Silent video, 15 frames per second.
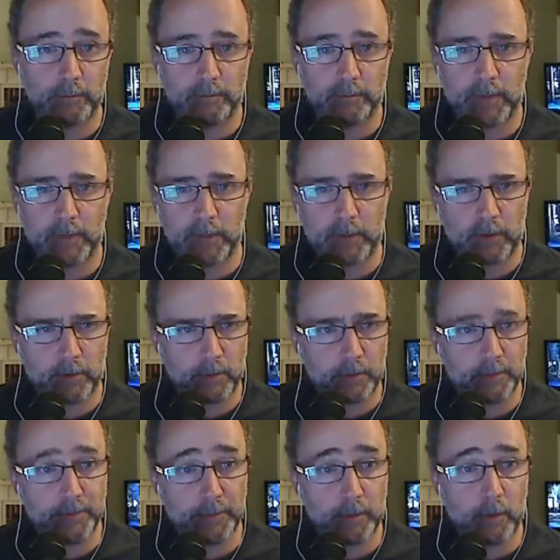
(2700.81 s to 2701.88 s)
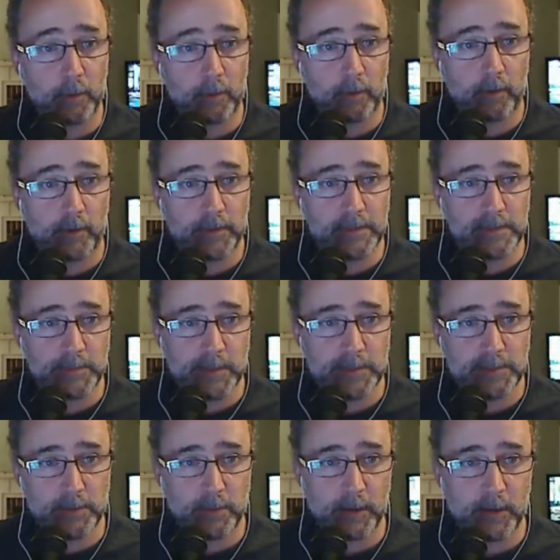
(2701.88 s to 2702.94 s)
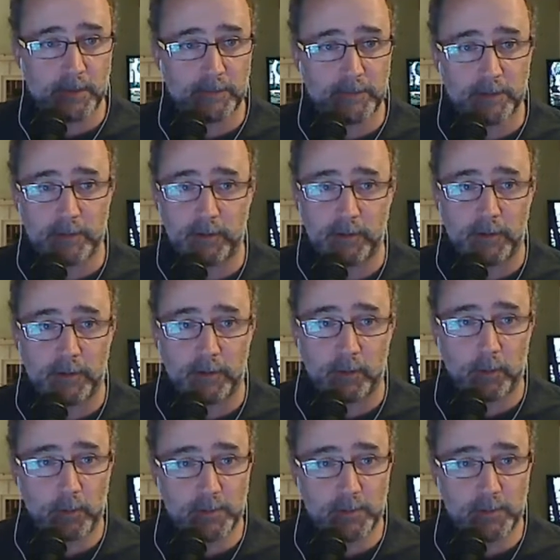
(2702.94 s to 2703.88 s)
maybe on Earth or on a spacecraft or